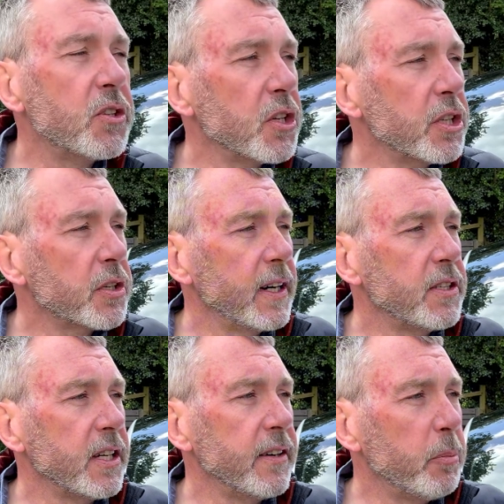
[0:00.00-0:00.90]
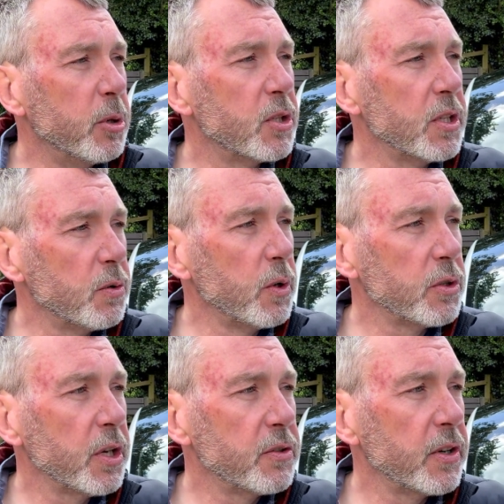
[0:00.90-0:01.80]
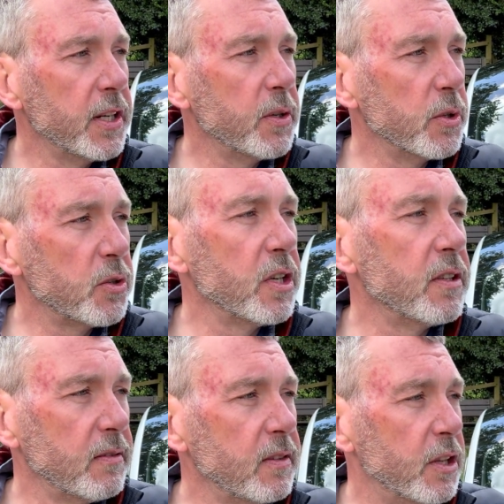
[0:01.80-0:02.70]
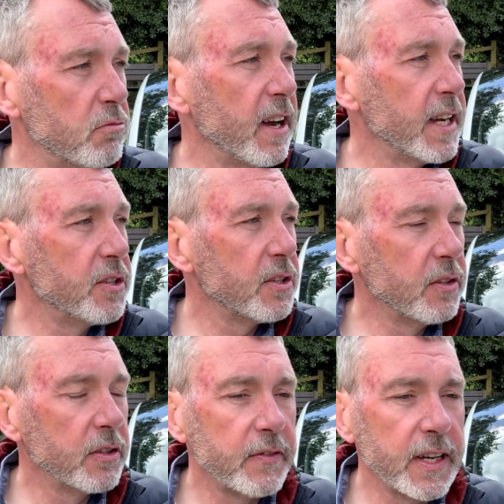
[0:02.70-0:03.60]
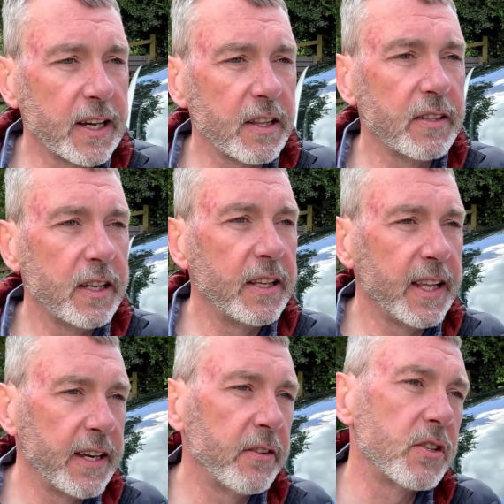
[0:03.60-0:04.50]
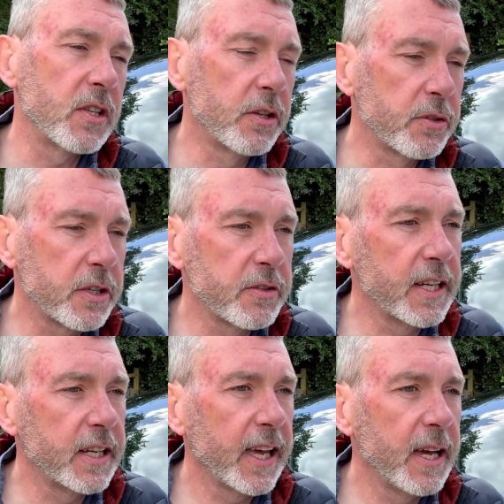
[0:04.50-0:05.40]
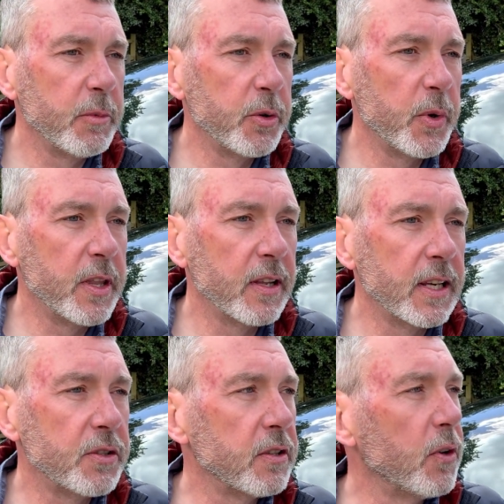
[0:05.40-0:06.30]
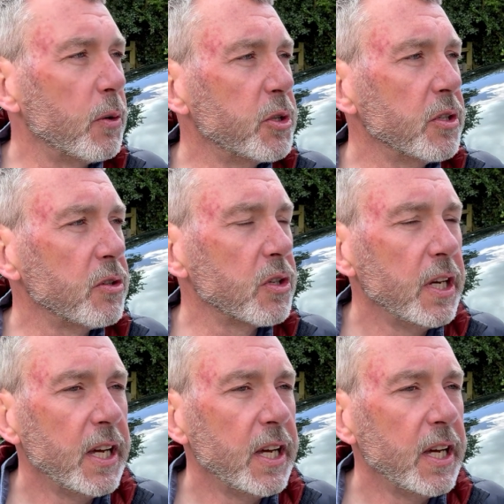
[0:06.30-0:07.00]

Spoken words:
search criteria I put into Auto Trader, was that the range on a vehicle. And then obviously Auto Trader came up with a list of options.